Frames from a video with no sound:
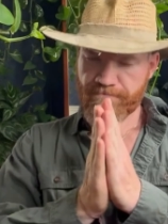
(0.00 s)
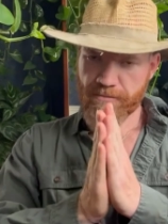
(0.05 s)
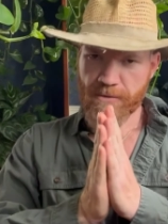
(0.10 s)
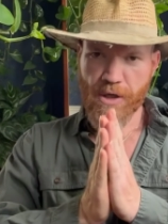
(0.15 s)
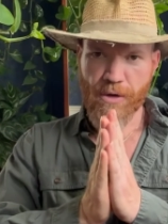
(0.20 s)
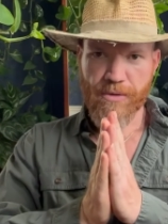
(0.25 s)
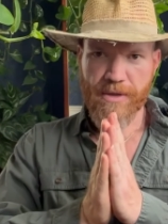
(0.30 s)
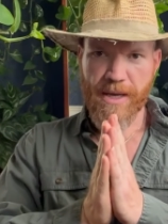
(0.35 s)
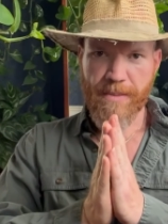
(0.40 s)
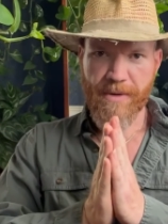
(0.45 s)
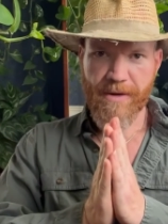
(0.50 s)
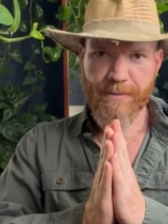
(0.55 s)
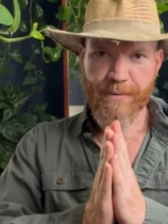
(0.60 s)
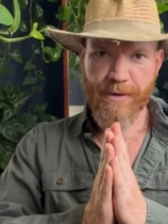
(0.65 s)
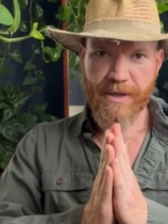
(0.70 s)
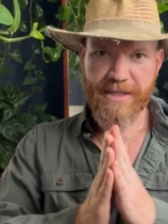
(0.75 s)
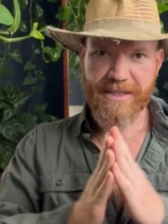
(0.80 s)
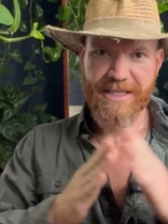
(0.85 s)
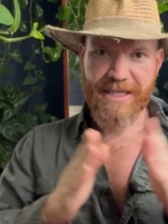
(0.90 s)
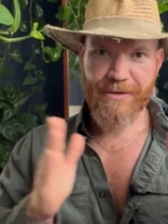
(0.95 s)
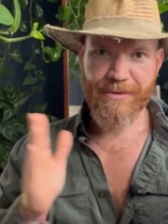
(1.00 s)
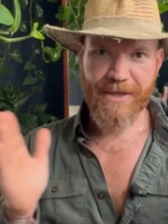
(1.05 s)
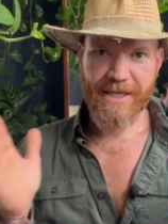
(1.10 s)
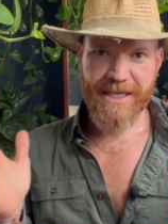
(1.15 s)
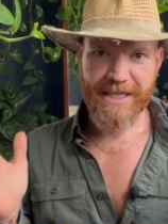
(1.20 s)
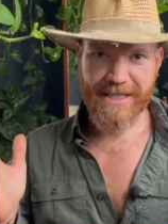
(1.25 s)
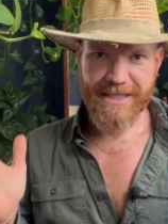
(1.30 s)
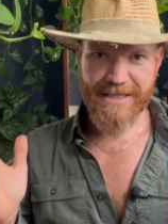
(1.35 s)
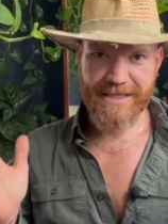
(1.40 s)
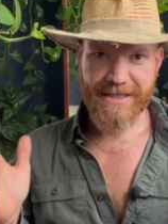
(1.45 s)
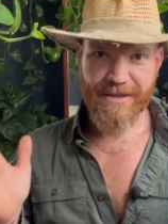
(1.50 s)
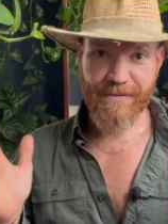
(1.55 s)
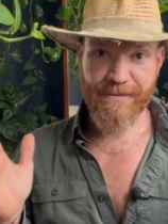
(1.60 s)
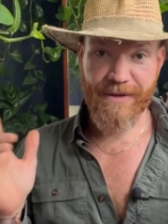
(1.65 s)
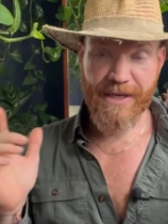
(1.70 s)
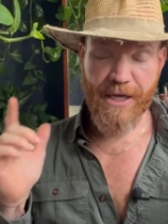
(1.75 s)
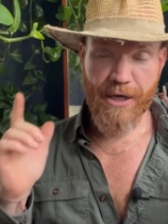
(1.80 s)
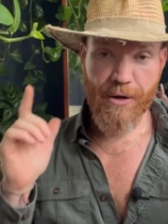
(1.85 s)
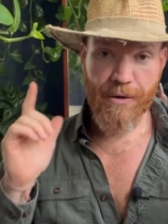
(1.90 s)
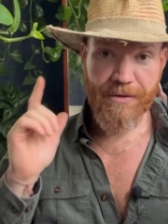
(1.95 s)
Okay, my friends, here it is, the
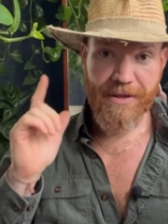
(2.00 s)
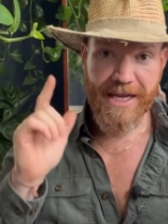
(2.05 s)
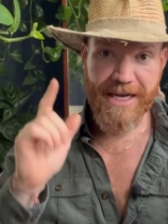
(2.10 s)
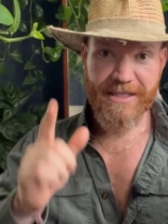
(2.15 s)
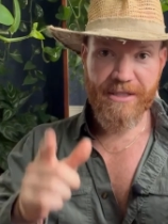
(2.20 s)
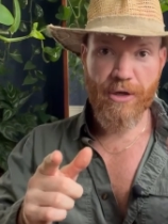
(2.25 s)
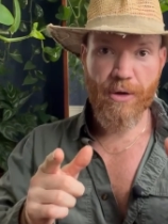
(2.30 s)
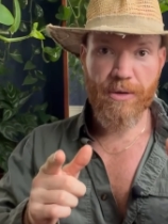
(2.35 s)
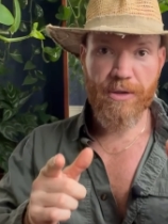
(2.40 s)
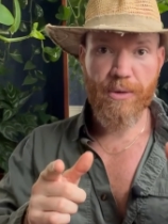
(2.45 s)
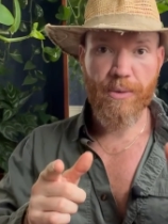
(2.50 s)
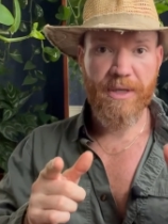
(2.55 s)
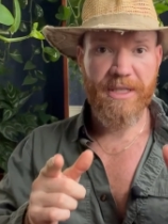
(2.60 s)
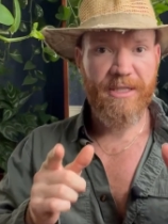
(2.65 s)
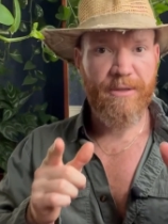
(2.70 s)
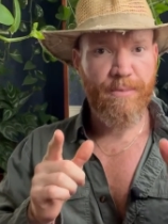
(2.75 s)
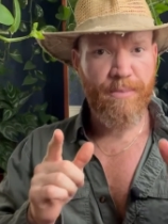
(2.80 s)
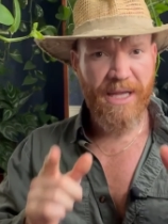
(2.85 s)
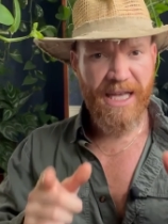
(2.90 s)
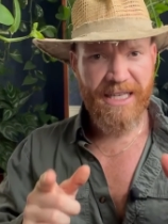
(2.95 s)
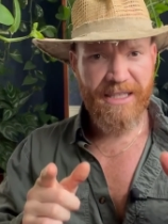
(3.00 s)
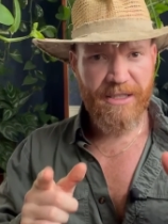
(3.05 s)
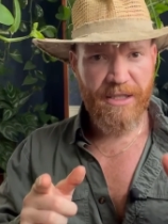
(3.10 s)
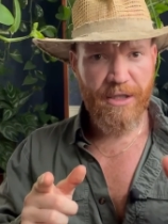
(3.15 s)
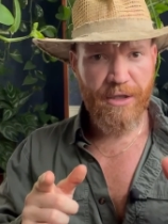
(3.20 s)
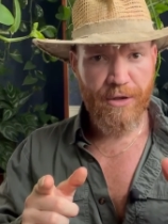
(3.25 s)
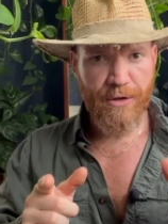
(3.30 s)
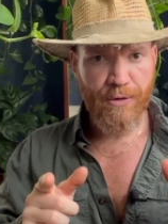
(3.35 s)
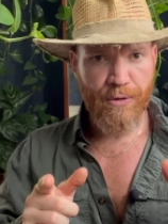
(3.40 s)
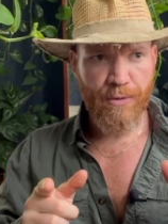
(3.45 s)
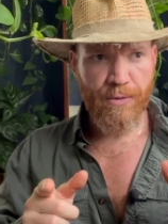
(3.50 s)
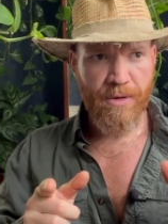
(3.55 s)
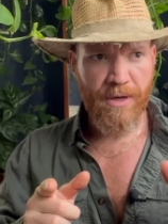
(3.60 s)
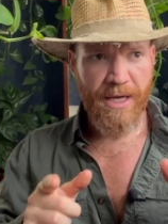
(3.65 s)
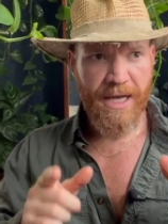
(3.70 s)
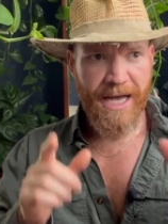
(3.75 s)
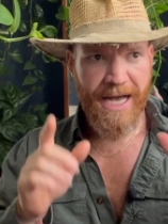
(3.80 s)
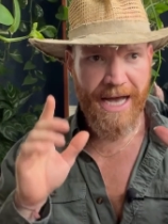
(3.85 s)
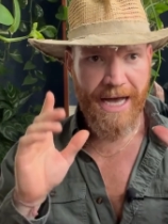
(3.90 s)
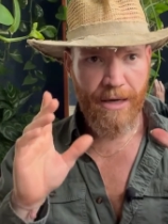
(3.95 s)
video that is going to explain to you
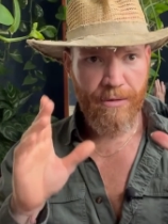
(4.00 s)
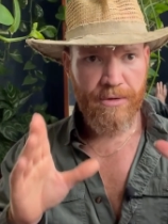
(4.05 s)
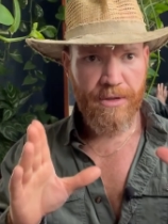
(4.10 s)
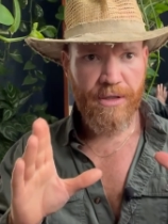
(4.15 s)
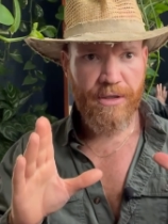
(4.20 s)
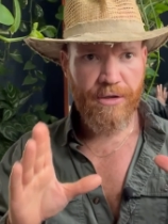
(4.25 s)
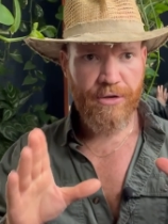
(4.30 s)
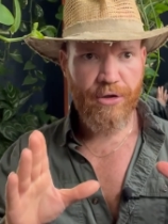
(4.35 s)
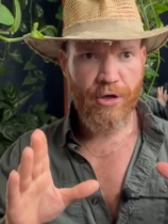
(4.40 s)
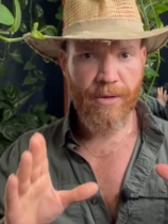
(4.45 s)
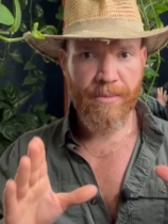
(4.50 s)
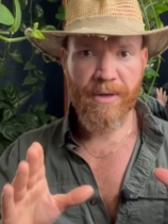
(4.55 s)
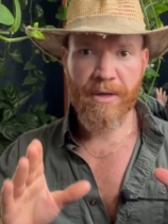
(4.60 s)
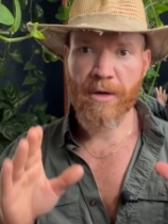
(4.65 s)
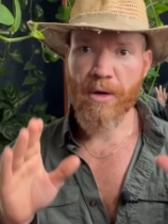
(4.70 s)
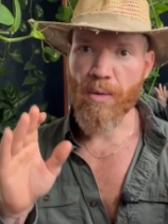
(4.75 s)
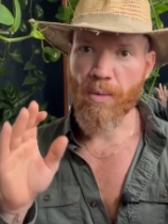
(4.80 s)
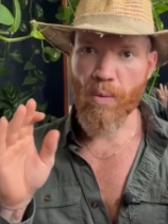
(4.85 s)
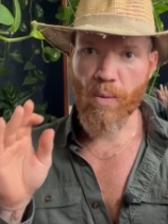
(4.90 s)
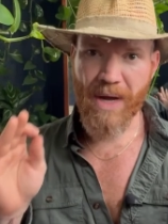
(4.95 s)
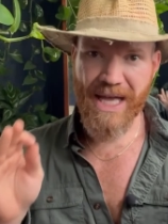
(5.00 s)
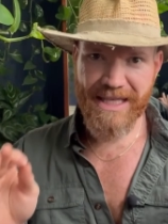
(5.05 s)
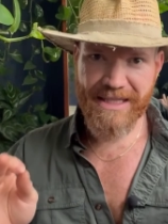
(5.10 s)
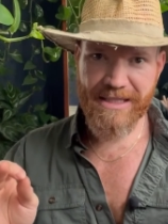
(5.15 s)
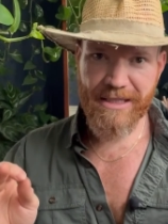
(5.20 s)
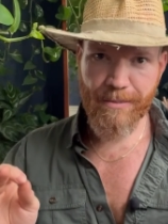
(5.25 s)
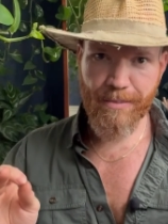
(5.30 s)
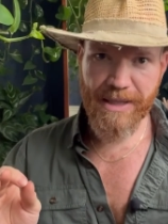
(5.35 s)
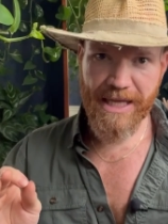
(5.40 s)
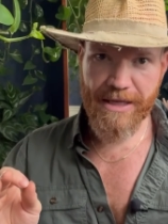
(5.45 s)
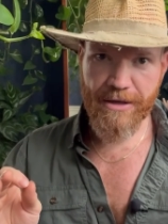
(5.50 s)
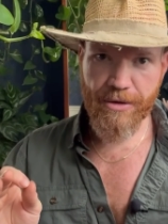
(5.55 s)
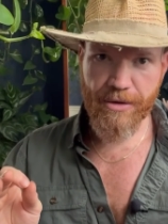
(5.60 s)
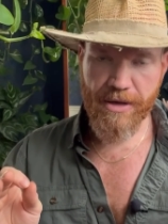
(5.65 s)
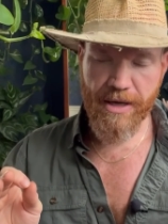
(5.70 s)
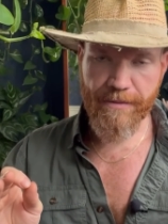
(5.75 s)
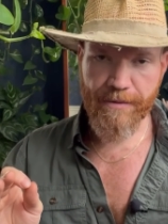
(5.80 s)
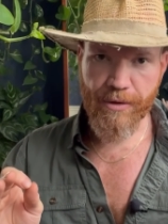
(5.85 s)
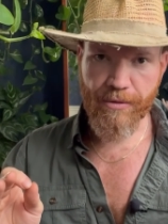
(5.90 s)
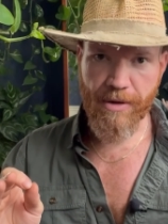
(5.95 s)
how to determine when to plant your
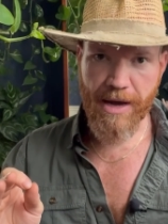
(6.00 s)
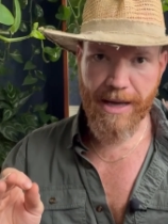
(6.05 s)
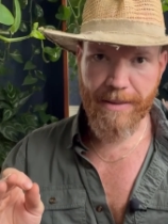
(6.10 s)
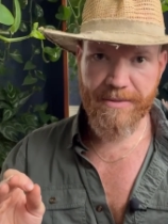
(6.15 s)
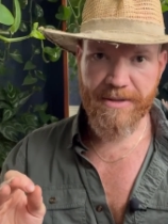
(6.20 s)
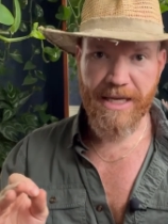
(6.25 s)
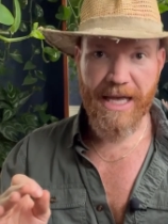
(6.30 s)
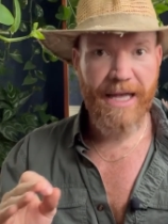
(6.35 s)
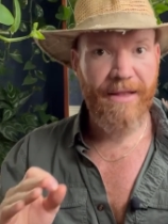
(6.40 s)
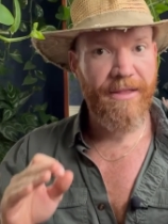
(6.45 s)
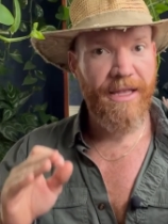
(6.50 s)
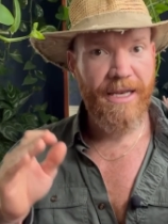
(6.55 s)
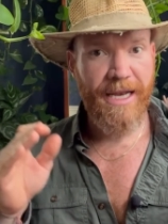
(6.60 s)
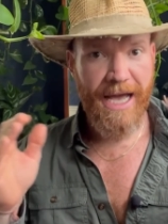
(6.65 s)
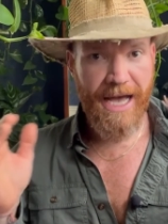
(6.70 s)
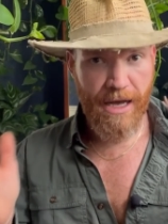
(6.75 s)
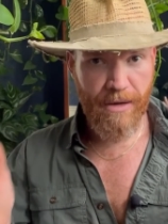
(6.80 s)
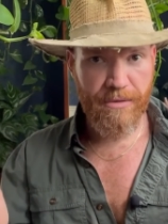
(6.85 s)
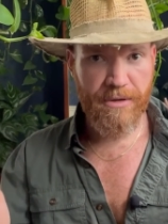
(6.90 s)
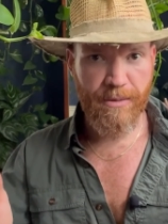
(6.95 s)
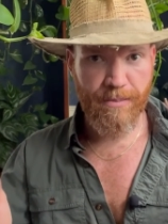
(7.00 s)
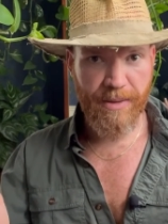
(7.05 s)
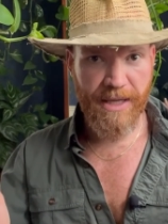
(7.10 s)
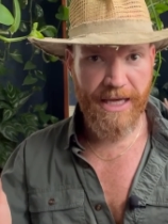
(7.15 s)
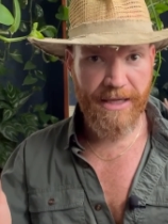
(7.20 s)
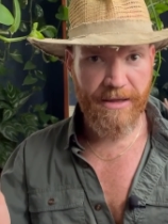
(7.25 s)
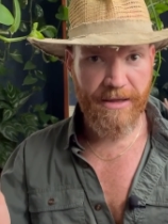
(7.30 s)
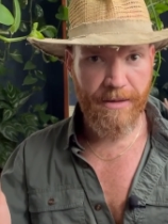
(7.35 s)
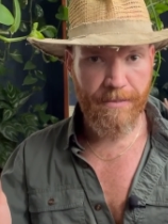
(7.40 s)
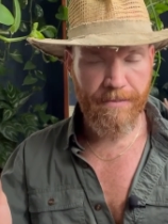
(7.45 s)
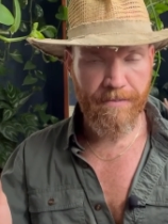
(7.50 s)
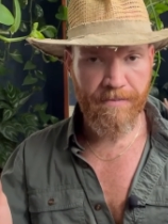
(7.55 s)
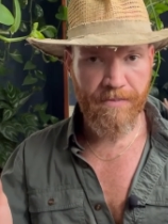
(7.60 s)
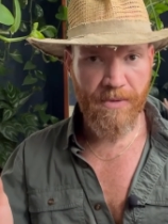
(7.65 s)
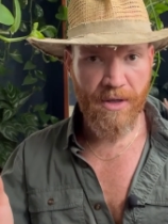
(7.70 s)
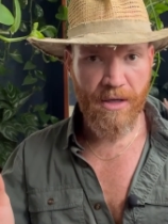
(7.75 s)
cover crops and then how to plant them.